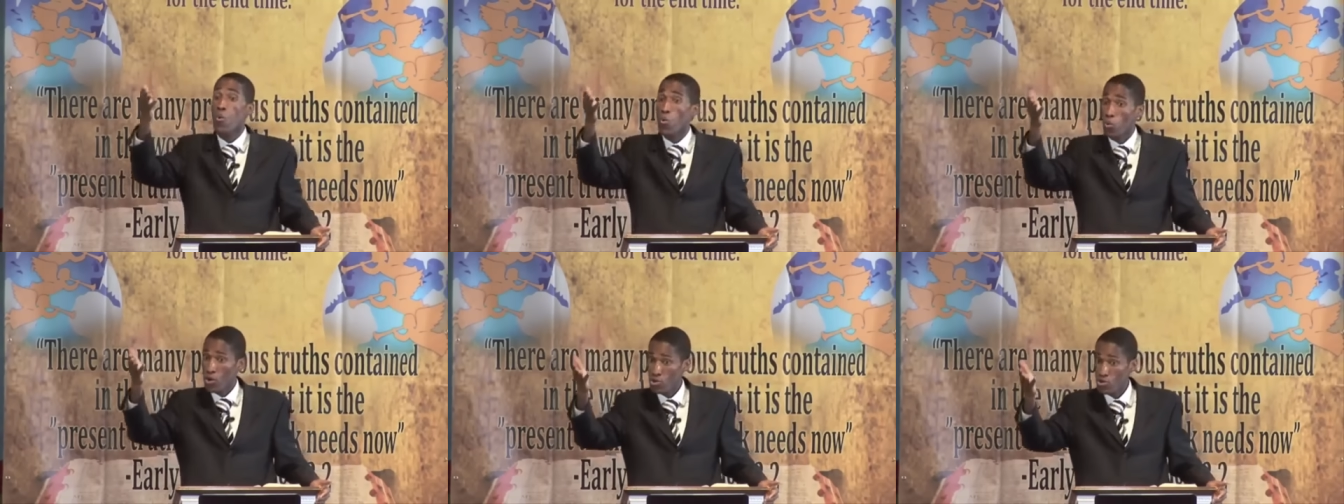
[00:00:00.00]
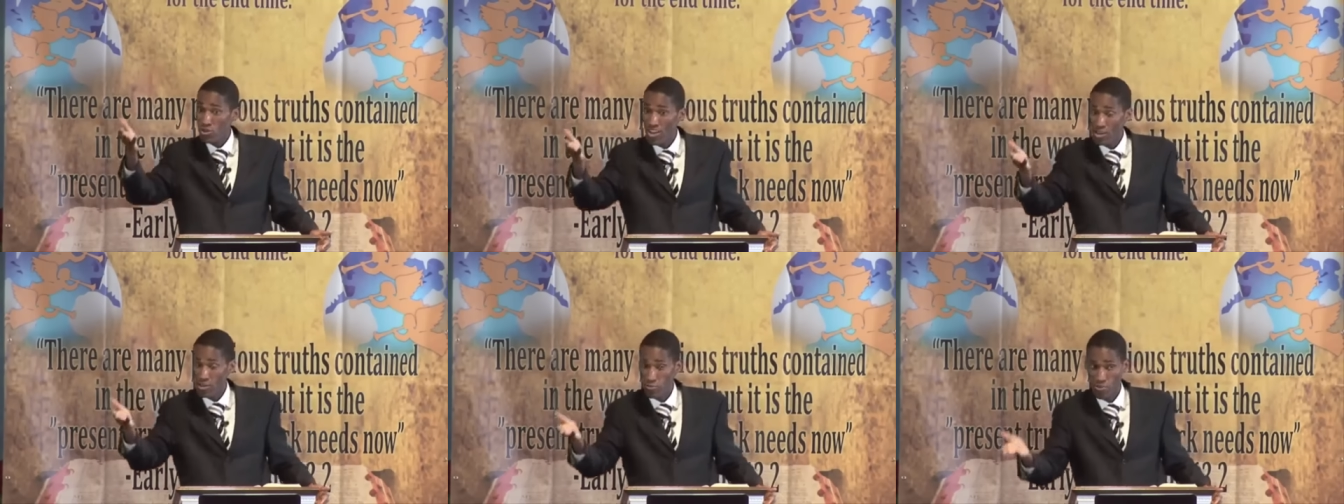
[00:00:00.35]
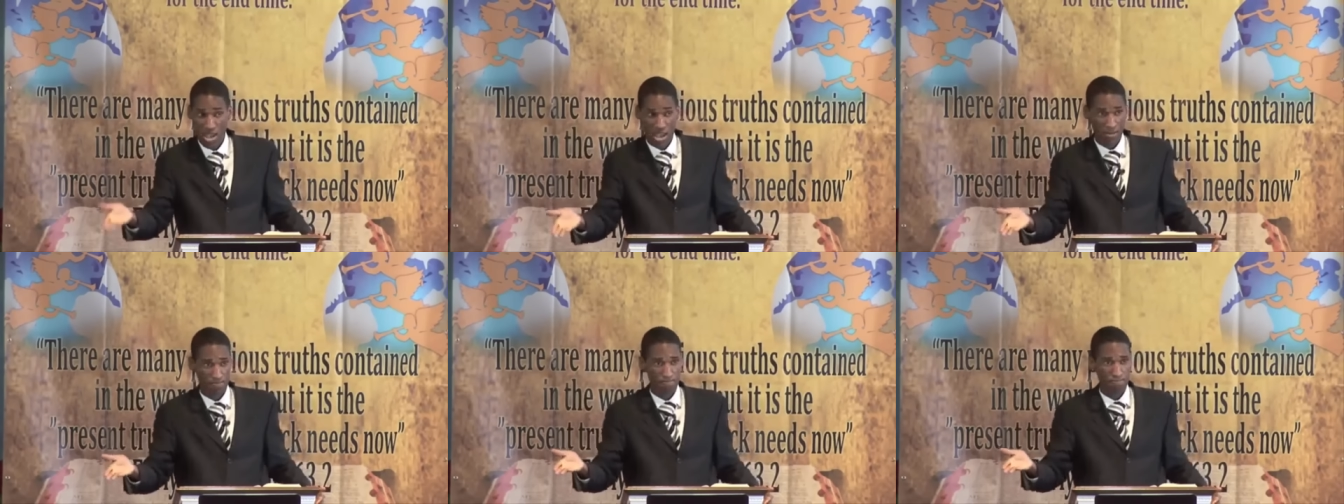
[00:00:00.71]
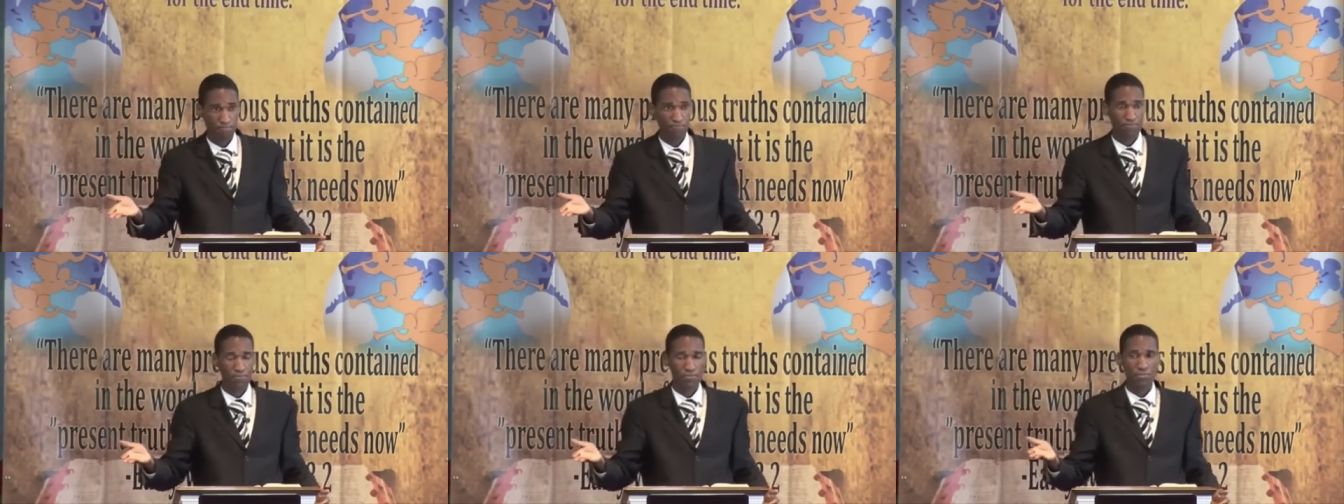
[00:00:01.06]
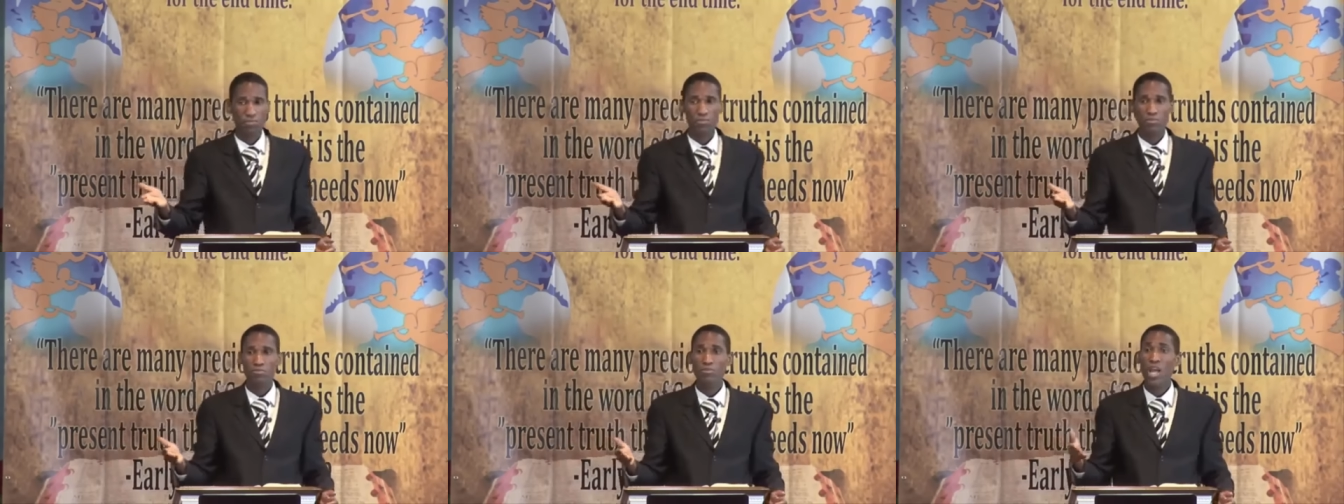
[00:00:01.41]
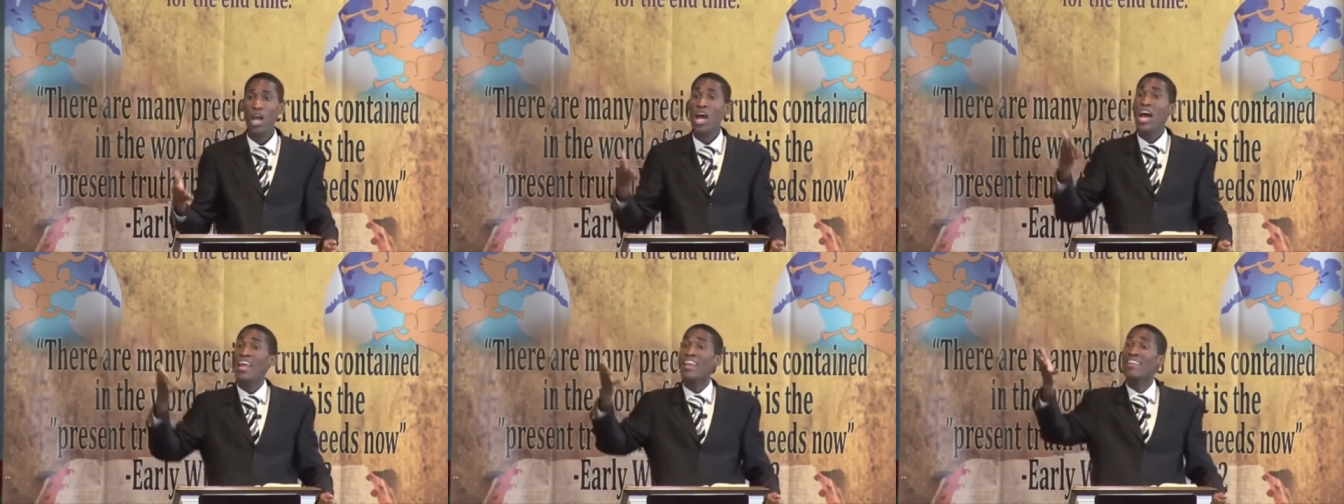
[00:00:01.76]
We should expect
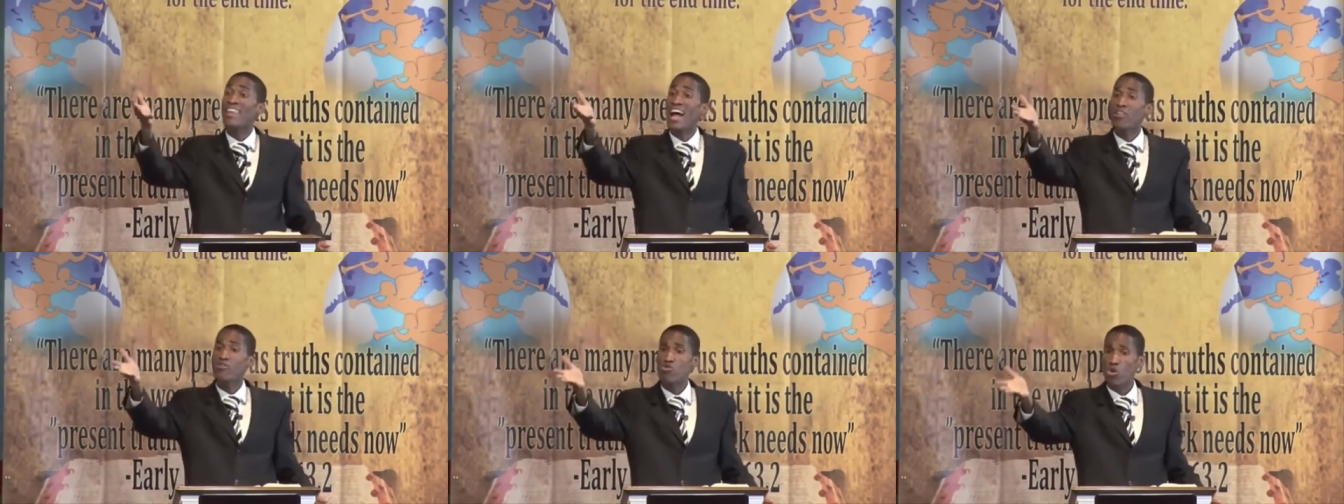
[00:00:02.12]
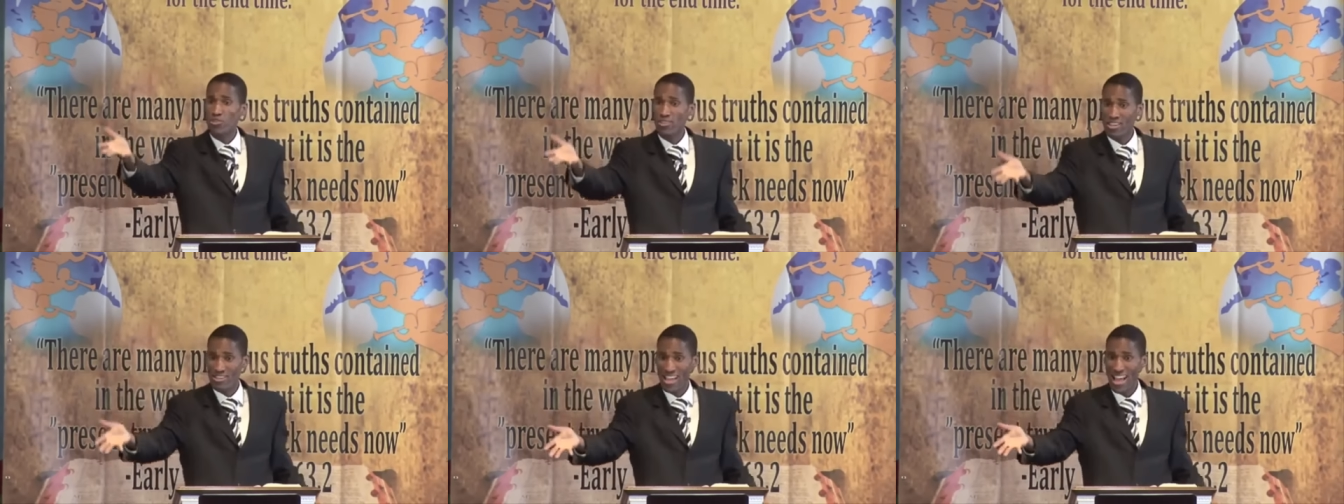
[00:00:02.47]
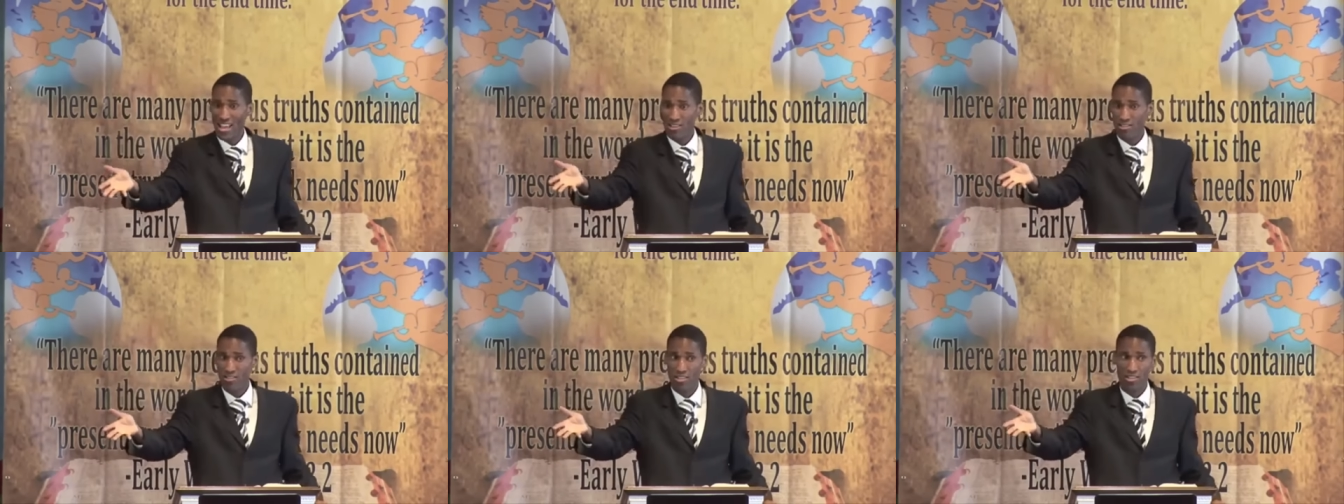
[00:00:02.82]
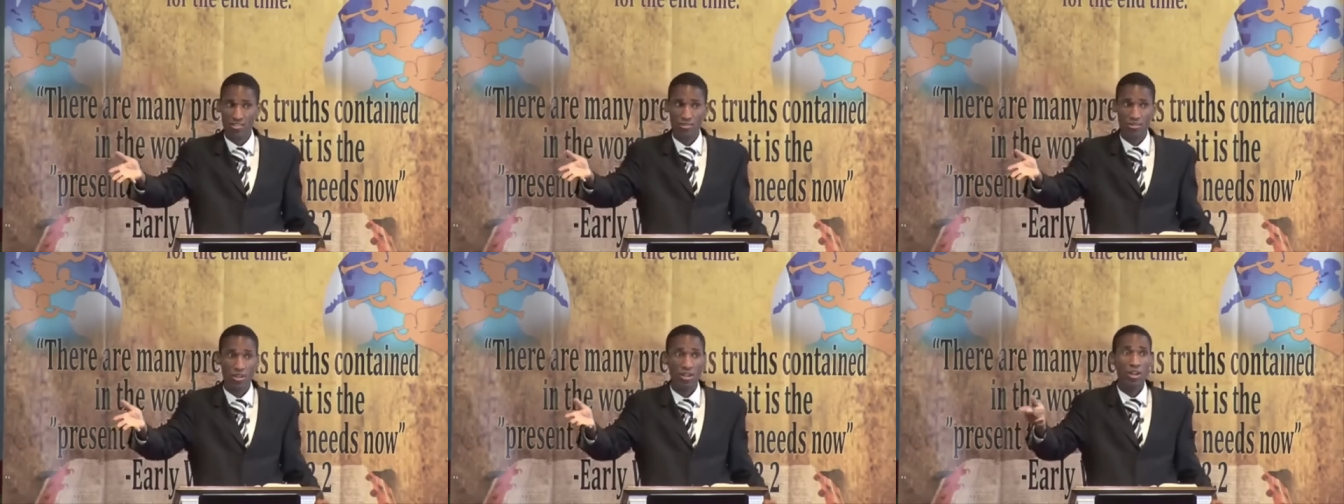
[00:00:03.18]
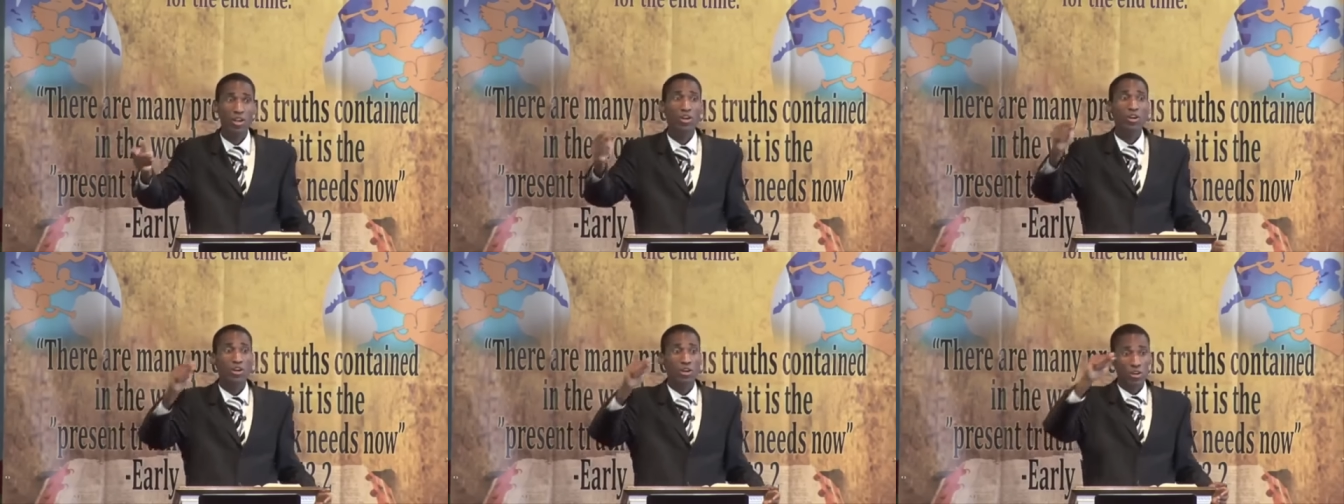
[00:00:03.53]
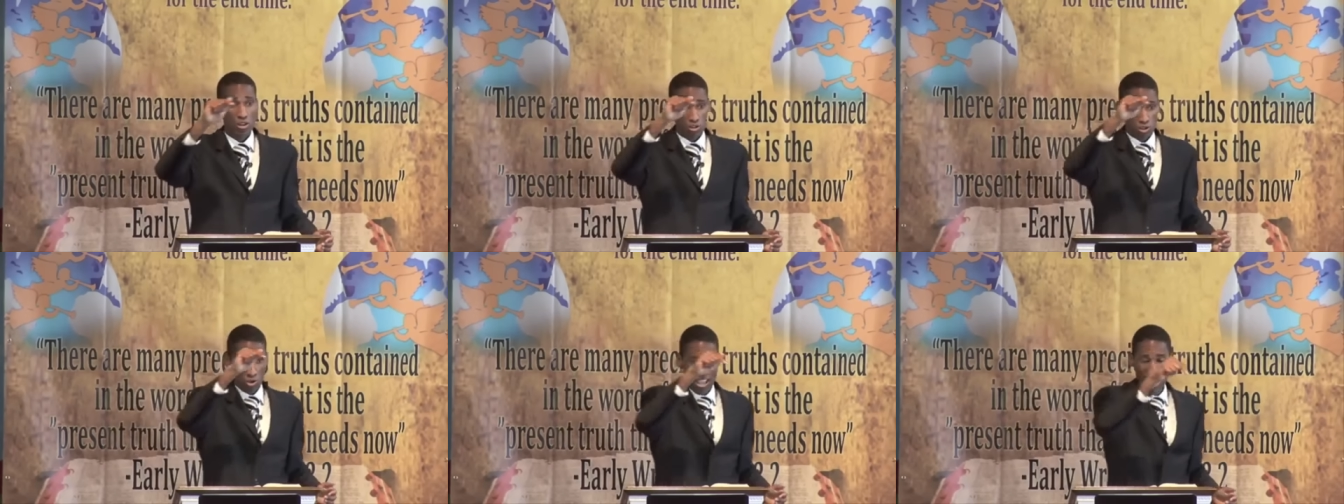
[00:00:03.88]
natural disaster
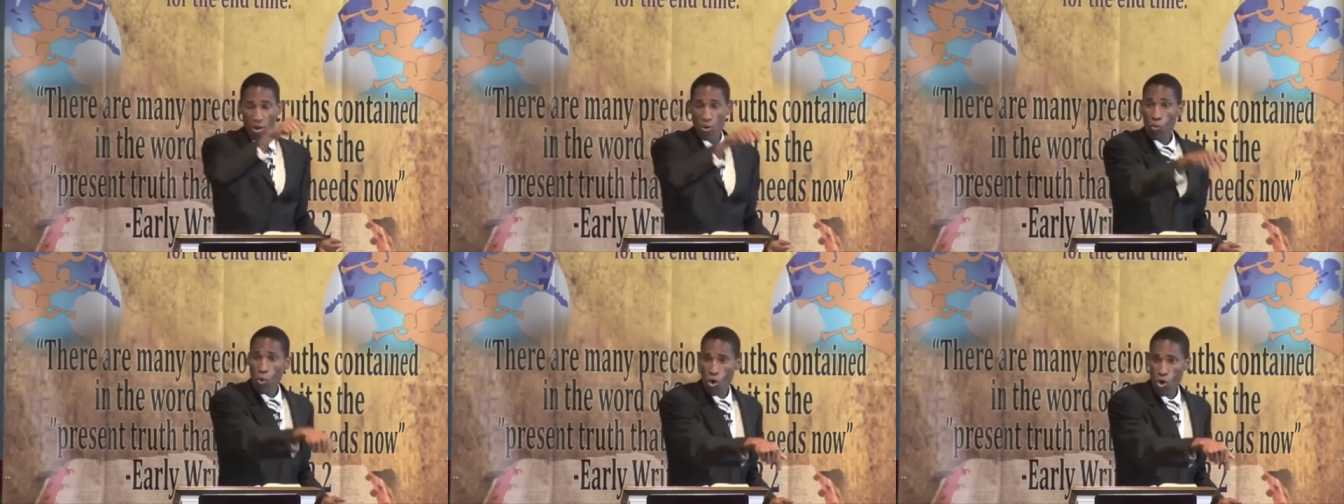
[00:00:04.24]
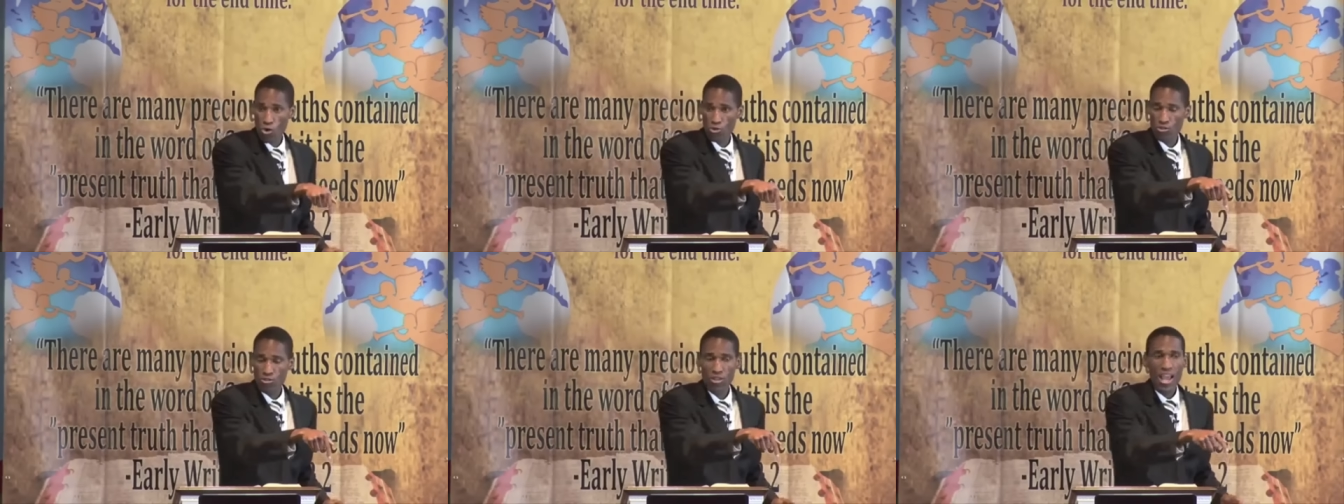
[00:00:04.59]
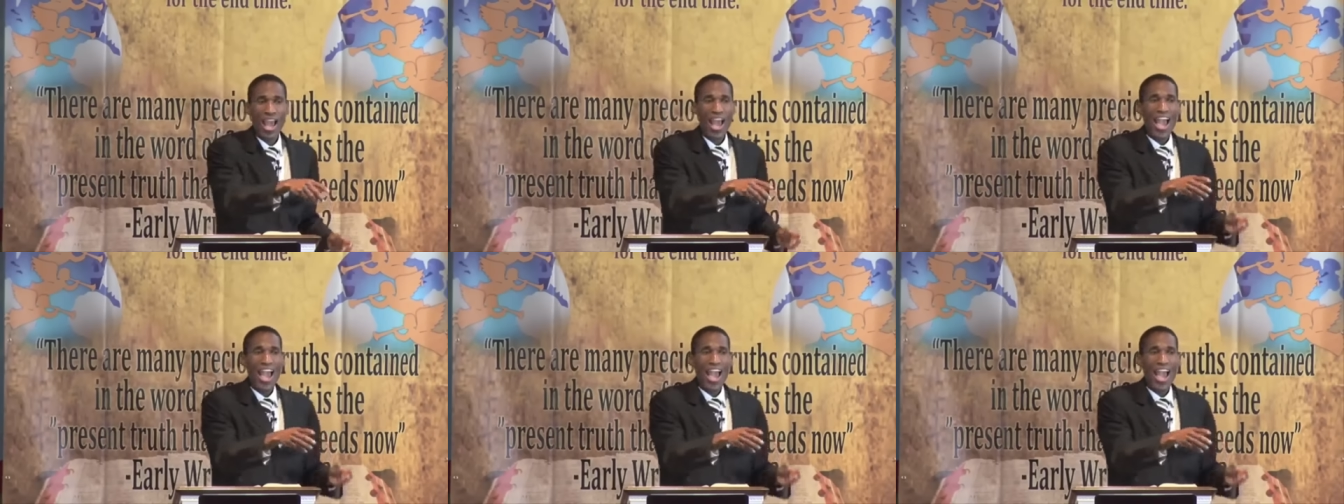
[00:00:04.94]
to get worse.